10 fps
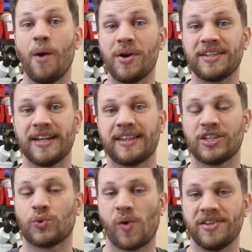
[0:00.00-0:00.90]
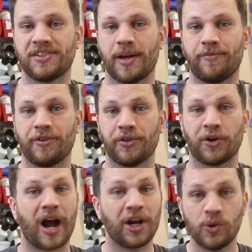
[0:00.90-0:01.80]
I want to take this one step
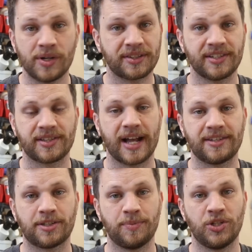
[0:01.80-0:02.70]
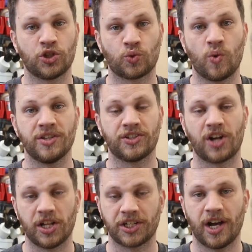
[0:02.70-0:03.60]
further. I don't want these lights to be just one
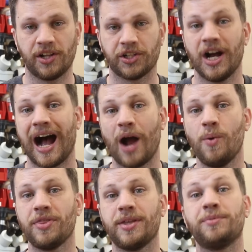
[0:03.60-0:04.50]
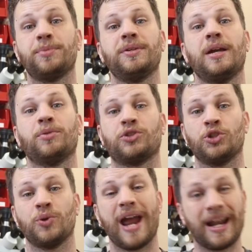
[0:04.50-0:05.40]
solid color. I want them to be able to
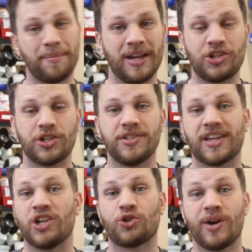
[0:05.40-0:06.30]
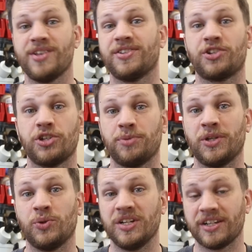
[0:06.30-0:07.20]
do animations and transition
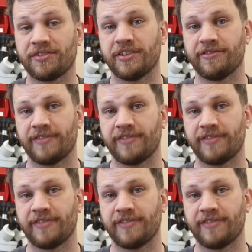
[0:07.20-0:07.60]
between different